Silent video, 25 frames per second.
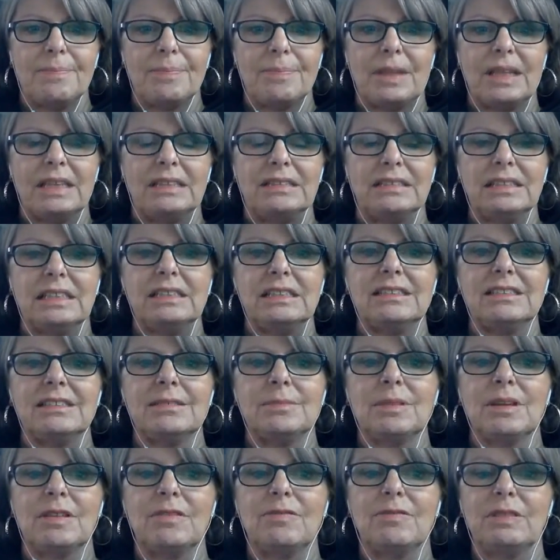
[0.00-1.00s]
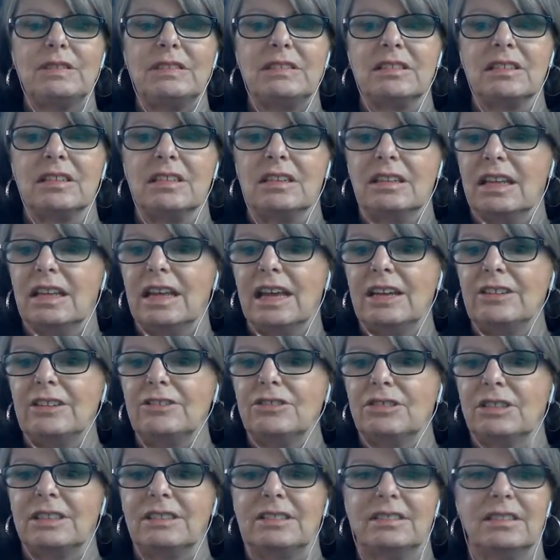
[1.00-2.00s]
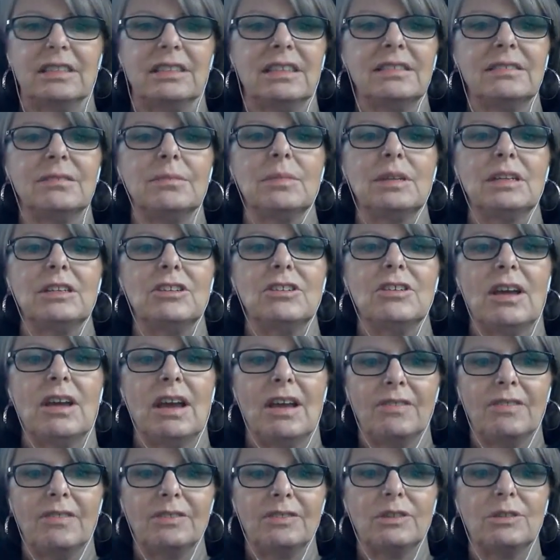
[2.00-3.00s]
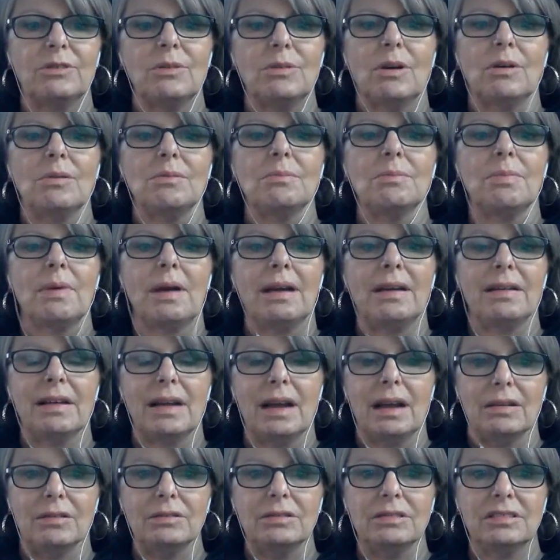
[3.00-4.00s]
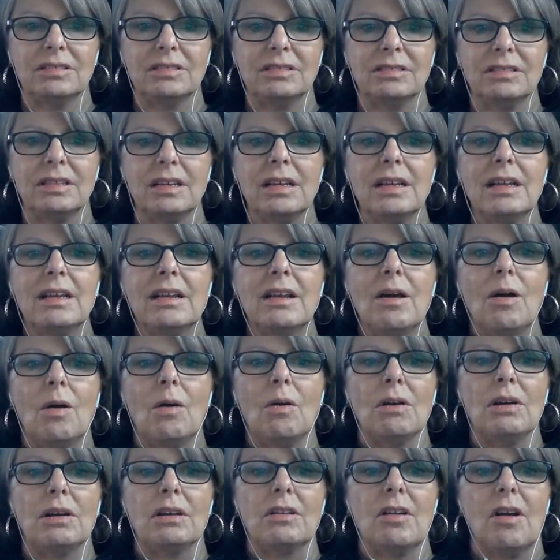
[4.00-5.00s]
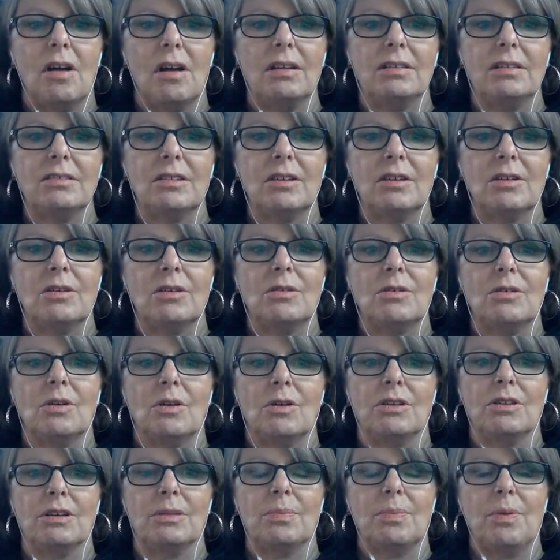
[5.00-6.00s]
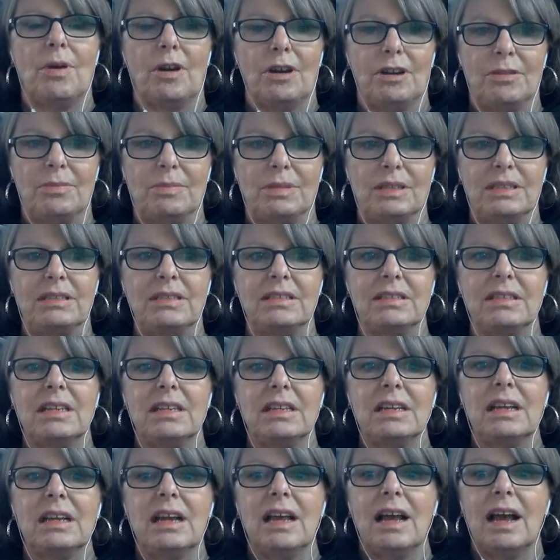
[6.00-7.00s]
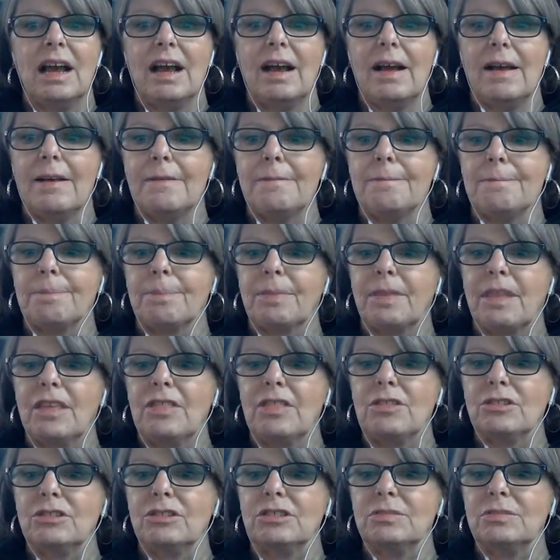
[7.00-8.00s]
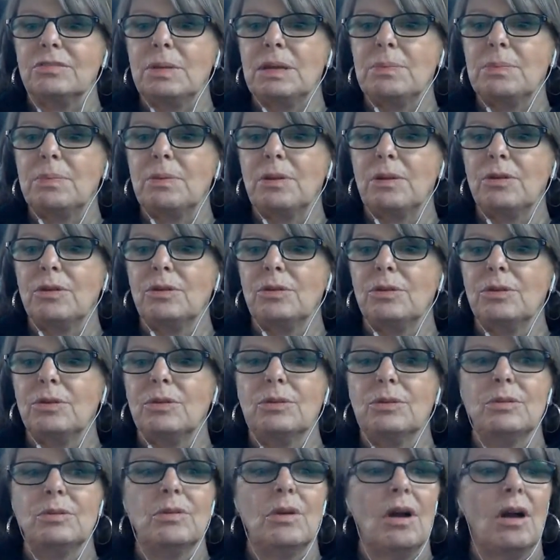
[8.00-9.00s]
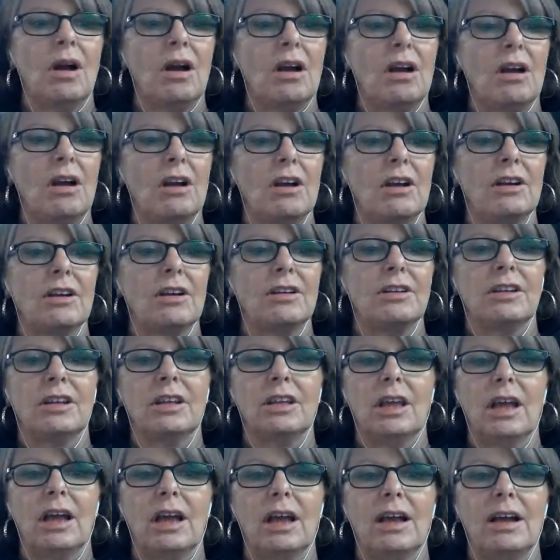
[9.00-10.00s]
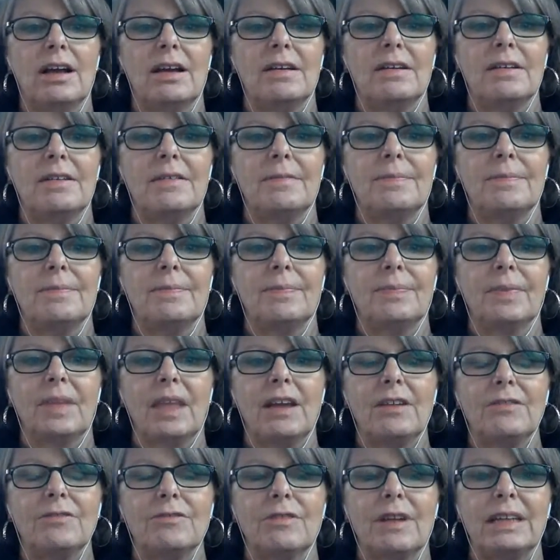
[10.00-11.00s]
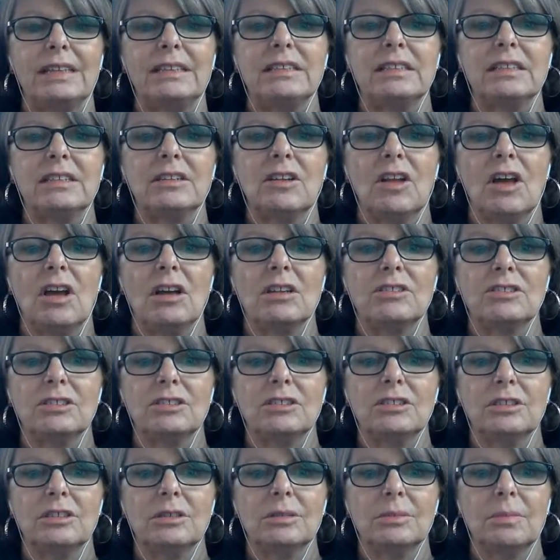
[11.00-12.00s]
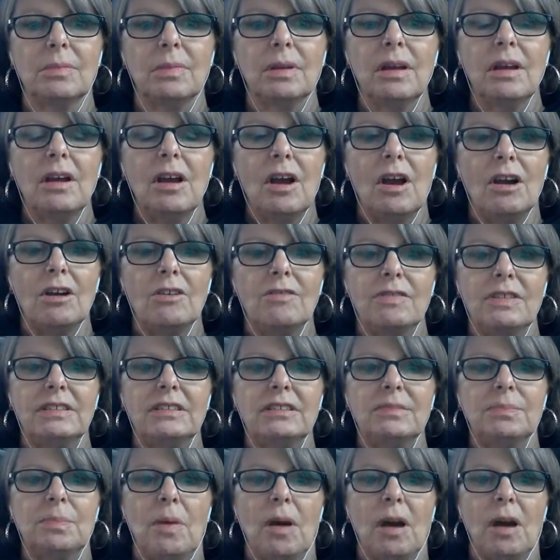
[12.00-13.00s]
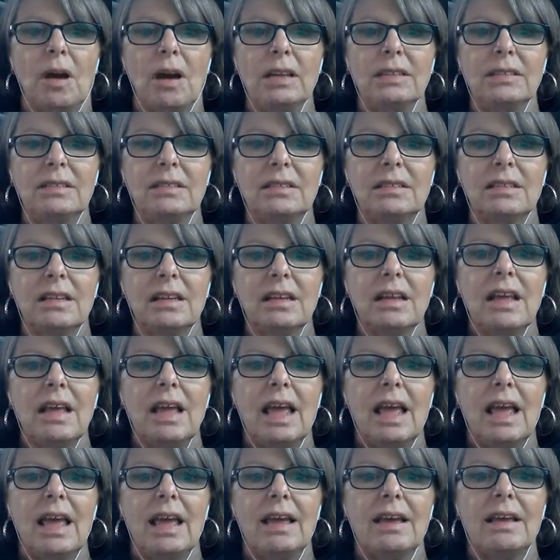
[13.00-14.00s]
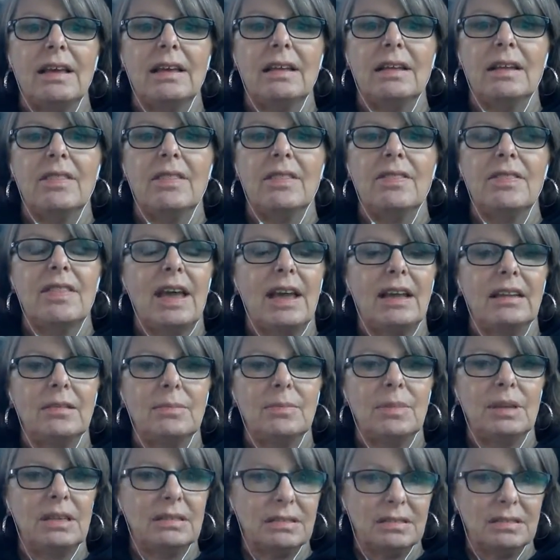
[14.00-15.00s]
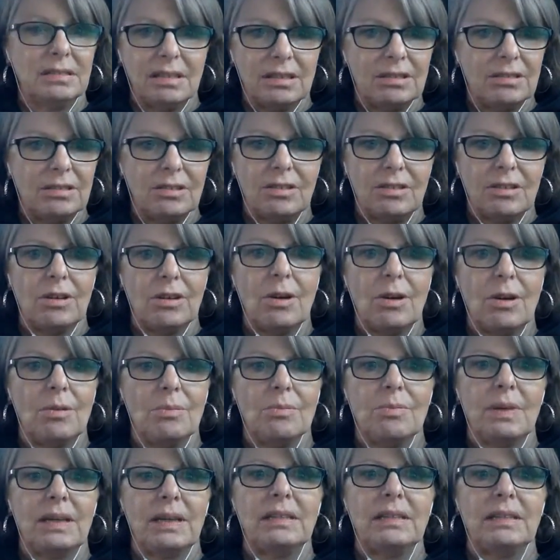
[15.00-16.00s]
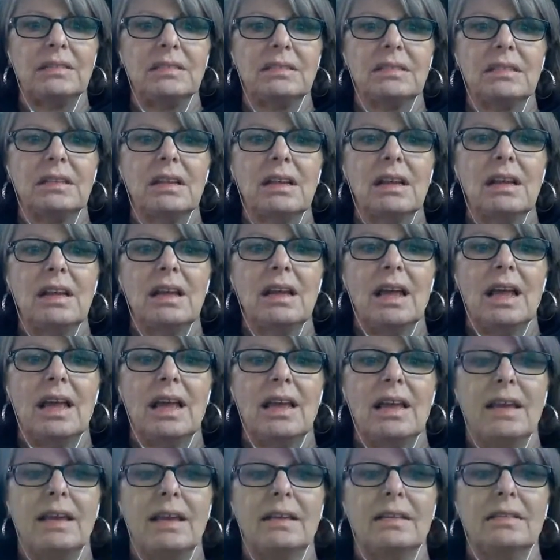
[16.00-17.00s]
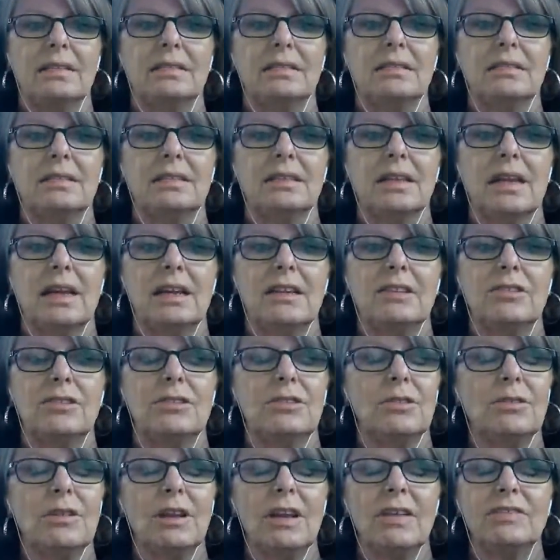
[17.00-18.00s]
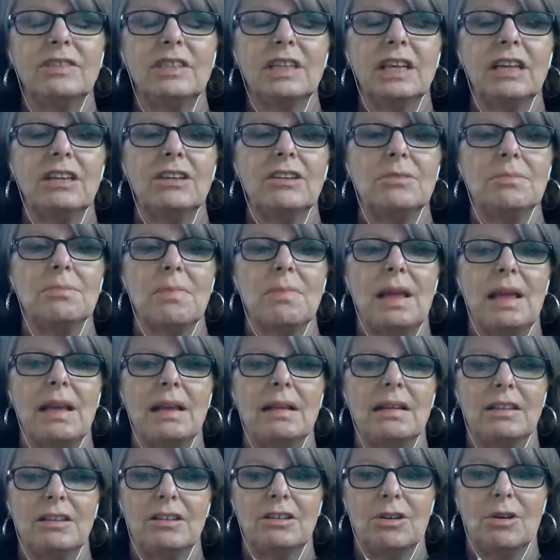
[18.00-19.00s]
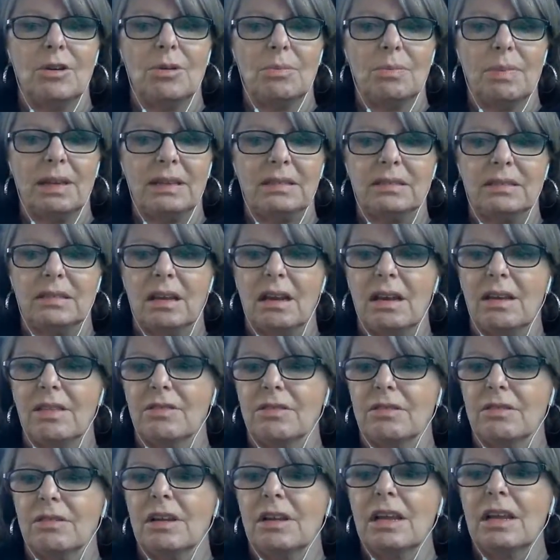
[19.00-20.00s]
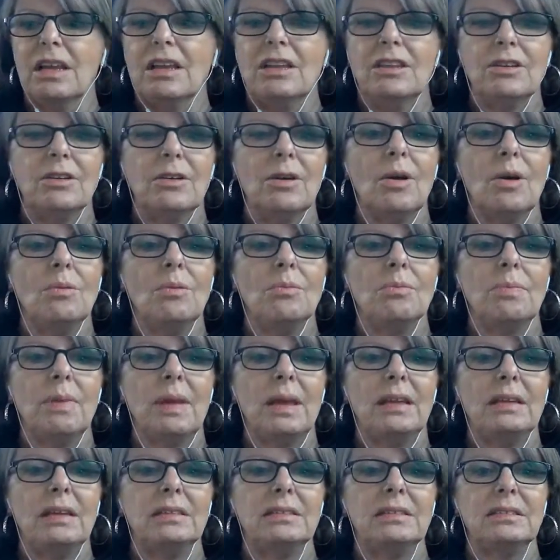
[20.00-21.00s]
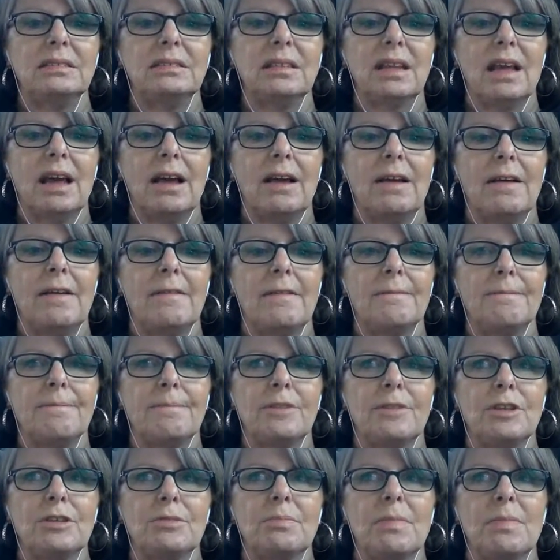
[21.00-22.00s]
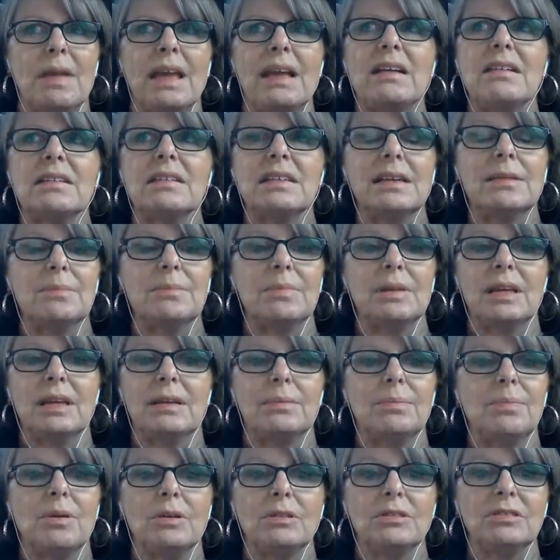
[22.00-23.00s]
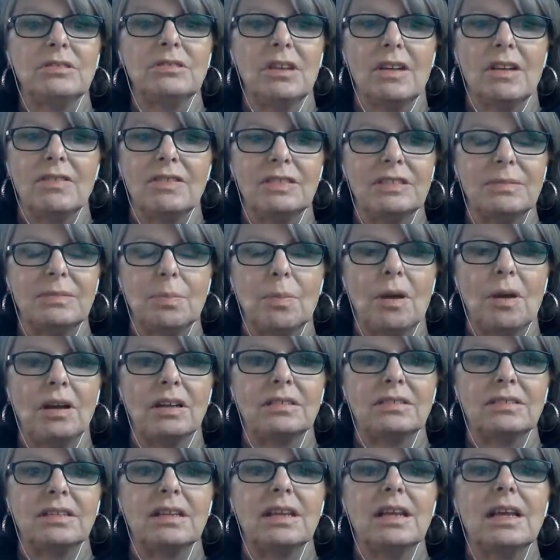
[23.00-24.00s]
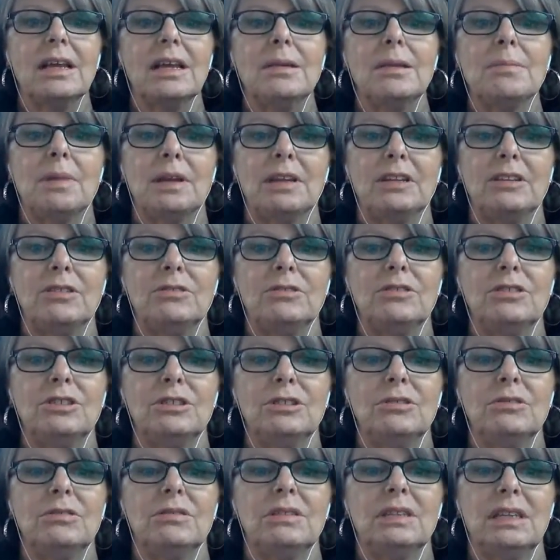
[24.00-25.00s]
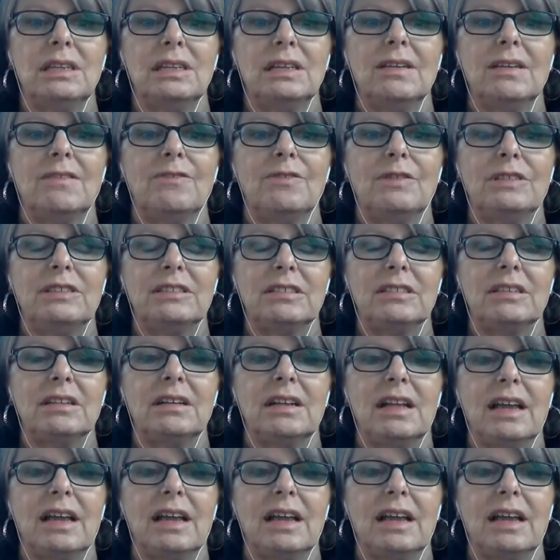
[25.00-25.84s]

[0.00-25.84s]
It needs to be a physical address. It doesn't mean you have to go out and buy a house or a condo or an apartment. There's people who are have rented long-term RV spots, and that can be considered their home base. And you don't have to get your mail at your home base either. Your home base, your mail can be at a post office box, but you do need a physical